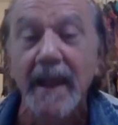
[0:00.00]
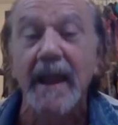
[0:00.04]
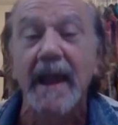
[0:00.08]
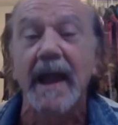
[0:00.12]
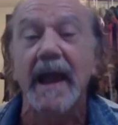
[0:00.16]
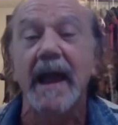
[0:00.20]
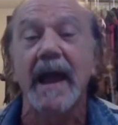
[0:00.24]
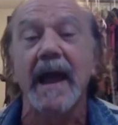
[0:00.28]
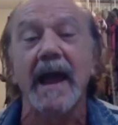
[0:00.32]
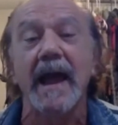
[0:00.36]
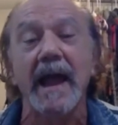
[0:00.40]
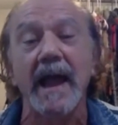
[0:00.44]

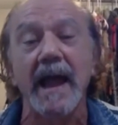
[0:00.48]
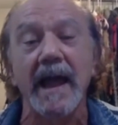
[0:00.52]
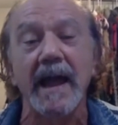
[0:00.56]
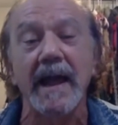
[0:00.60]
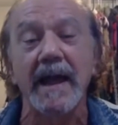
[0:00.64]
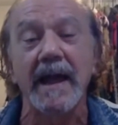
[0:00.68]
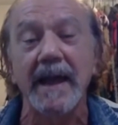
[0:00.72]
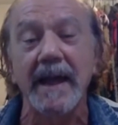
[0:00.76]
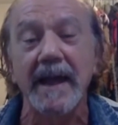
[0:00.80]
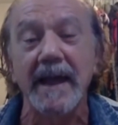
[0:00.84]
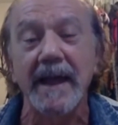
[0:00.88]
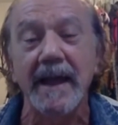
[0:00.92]

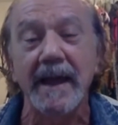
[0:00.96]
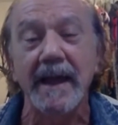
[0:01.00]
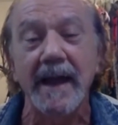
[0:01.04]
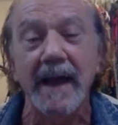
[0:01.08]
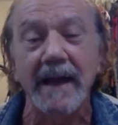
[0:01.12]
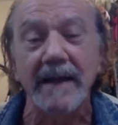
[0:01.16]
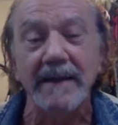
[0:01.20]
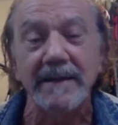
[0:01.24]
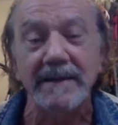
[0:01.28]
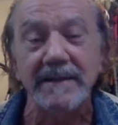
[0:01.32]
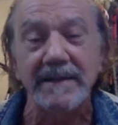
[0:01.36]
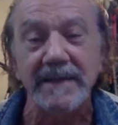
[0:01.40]
and
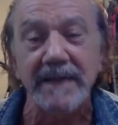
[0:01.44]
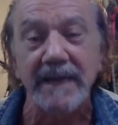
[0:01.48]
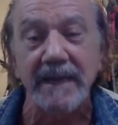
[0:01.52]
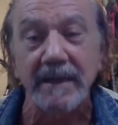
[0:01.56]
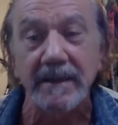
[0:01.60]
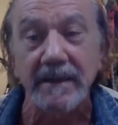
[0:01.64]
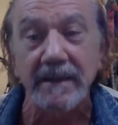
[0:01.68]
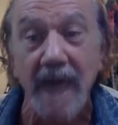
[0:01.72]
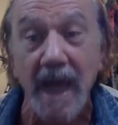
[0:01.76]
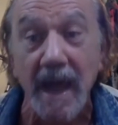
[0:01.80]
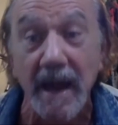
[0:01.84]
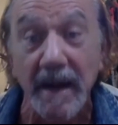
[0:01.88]
I see a
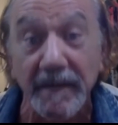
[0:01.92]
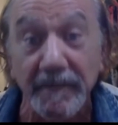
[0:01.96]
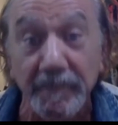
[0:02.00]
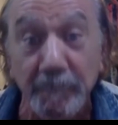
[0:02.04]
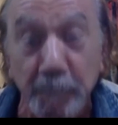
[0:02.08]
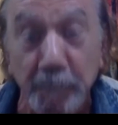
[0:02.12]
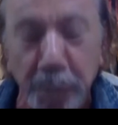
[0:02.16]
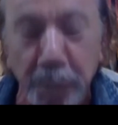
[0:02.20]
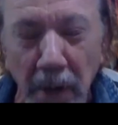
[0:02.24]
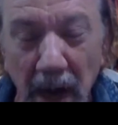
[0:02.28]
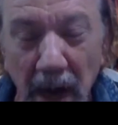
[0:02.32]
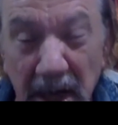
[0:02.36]
lot
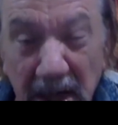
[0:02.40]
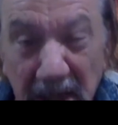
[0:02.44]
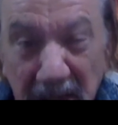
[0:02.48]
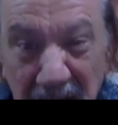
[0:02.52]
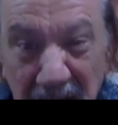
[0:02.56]
of bright